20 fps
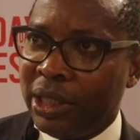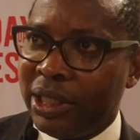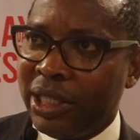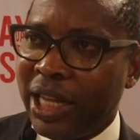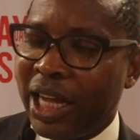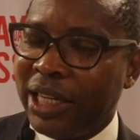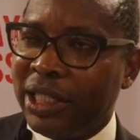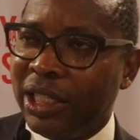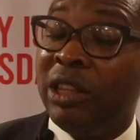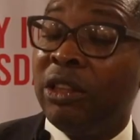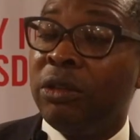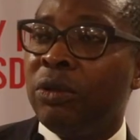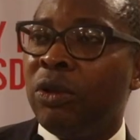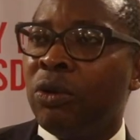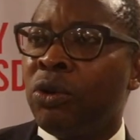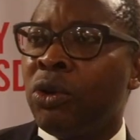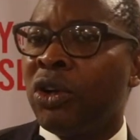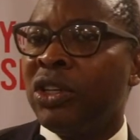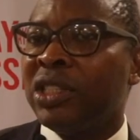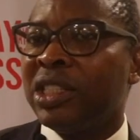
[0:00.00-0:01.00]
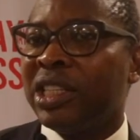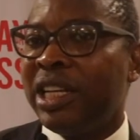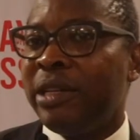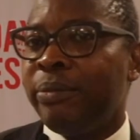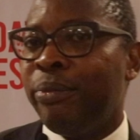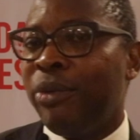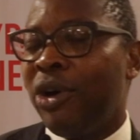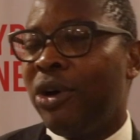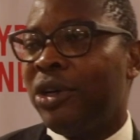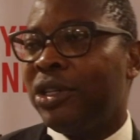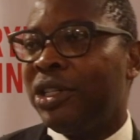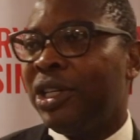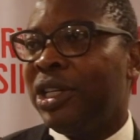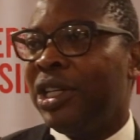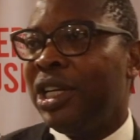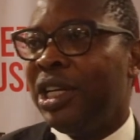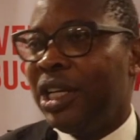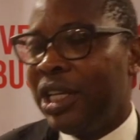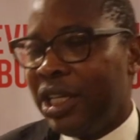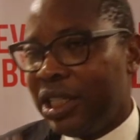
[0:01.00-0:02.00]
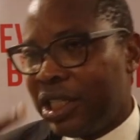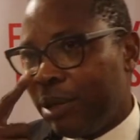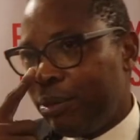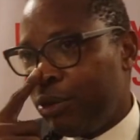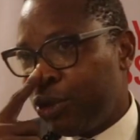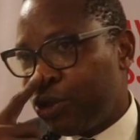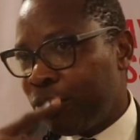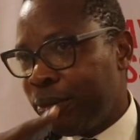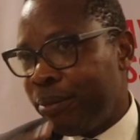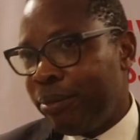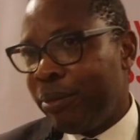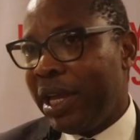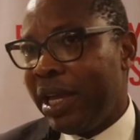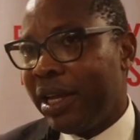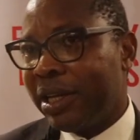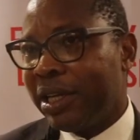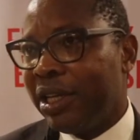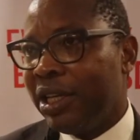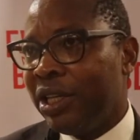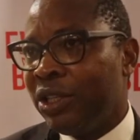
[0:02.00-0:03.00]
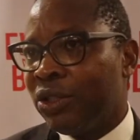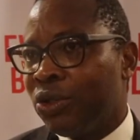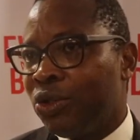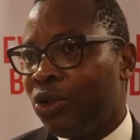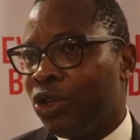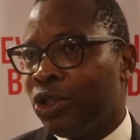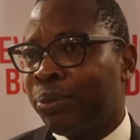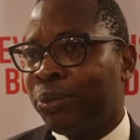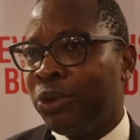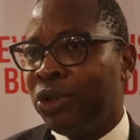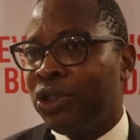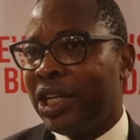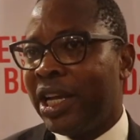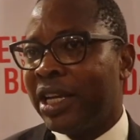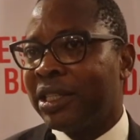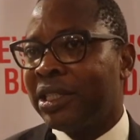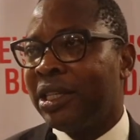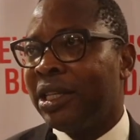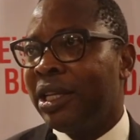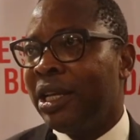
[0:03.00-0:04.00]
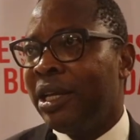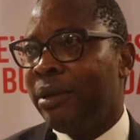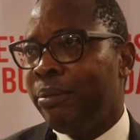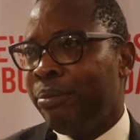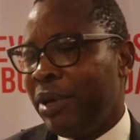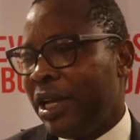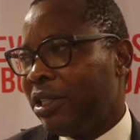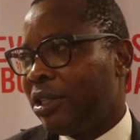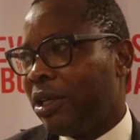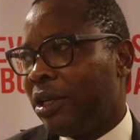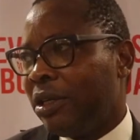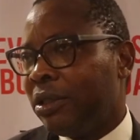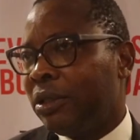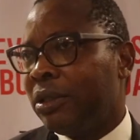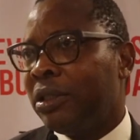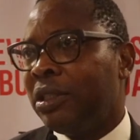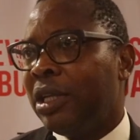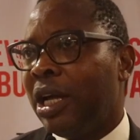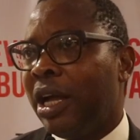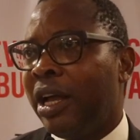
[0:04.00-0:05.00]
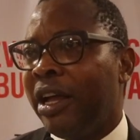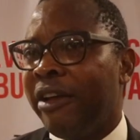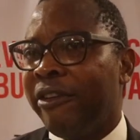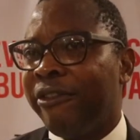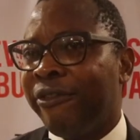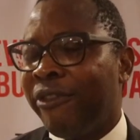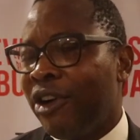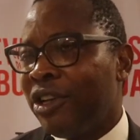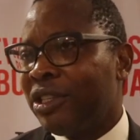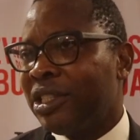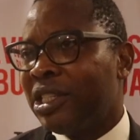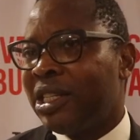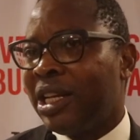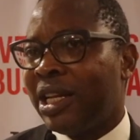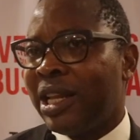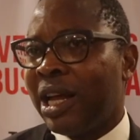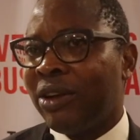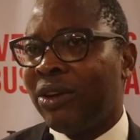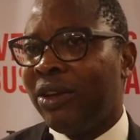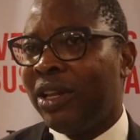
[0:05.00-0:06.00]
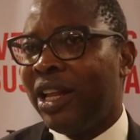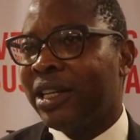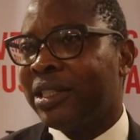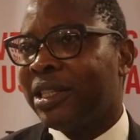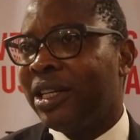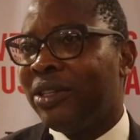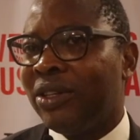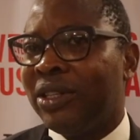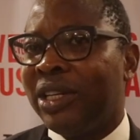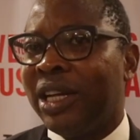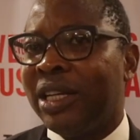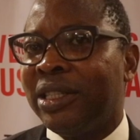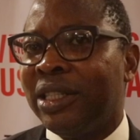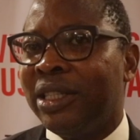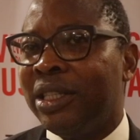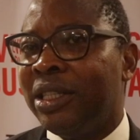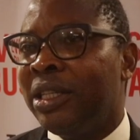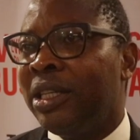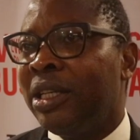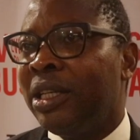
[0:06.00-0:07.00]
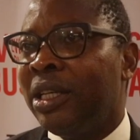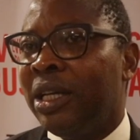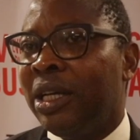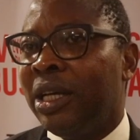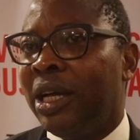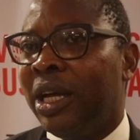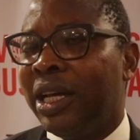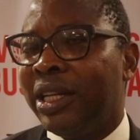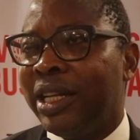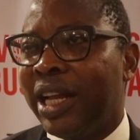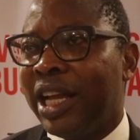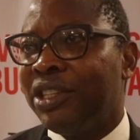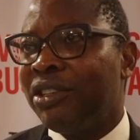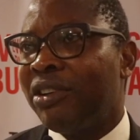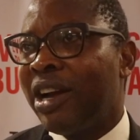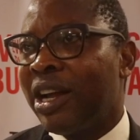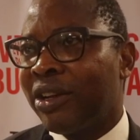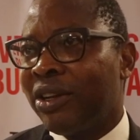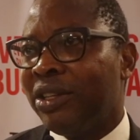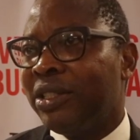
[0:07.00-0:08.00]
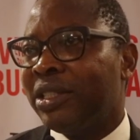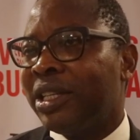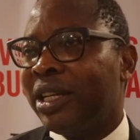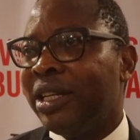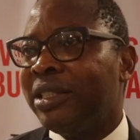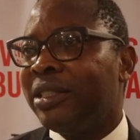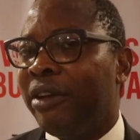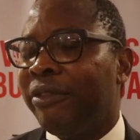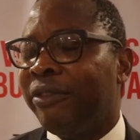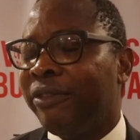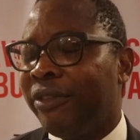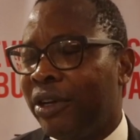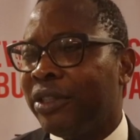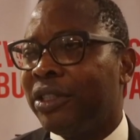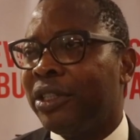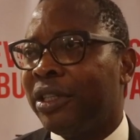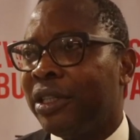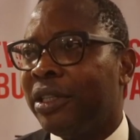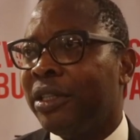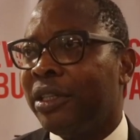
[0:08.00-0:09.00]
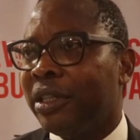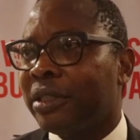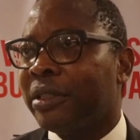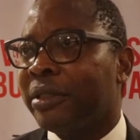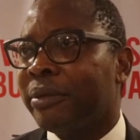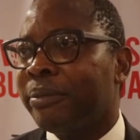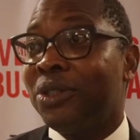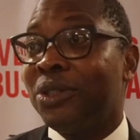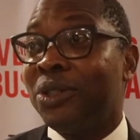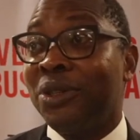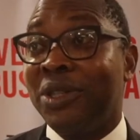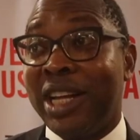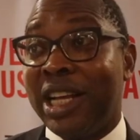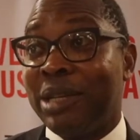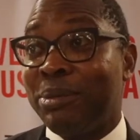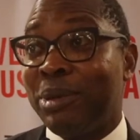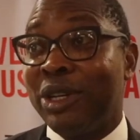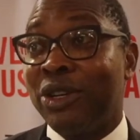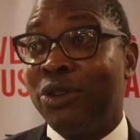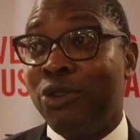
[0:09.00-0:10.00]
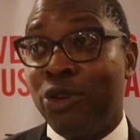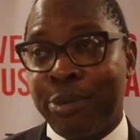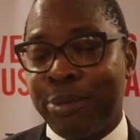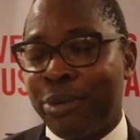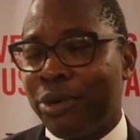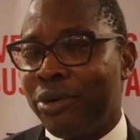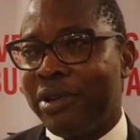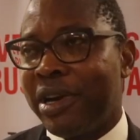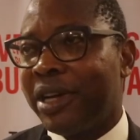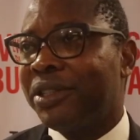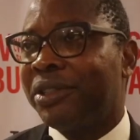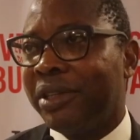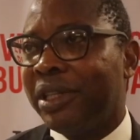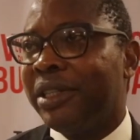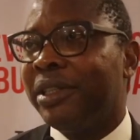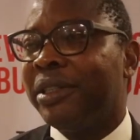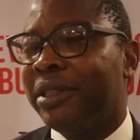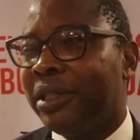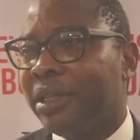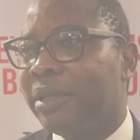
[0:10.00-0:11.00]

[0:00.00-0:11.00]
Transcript: that the local content board is able to make into those projects based on funds that are collected under the Nigerian Content Fund. Yes. So there has been good progress, really.